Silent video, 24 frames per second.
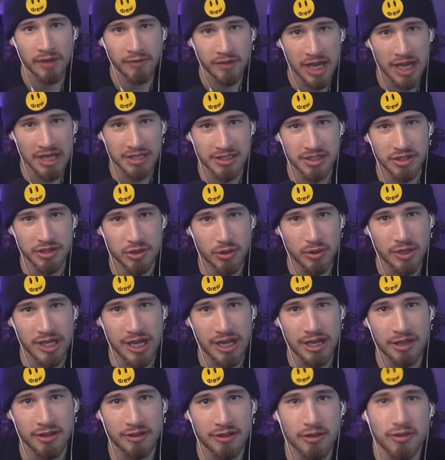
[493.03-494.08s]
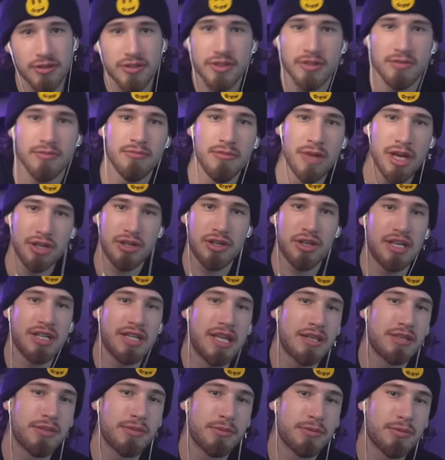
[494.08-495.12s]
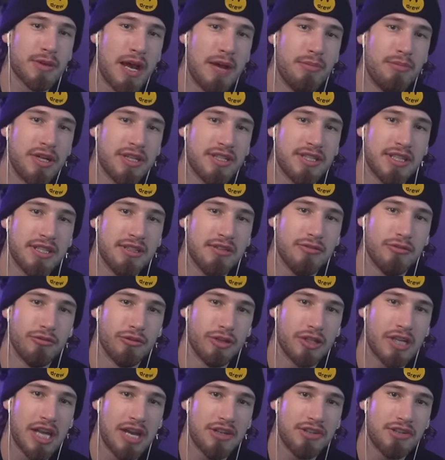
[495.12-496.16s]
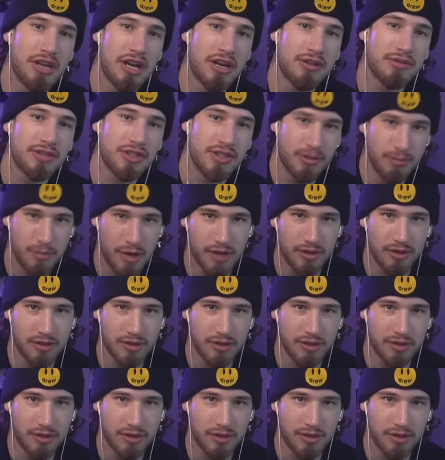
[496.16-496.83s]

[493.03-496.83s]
you guys enjoyed any of those, make sure you hit that subscribe button. We'll catch you out some other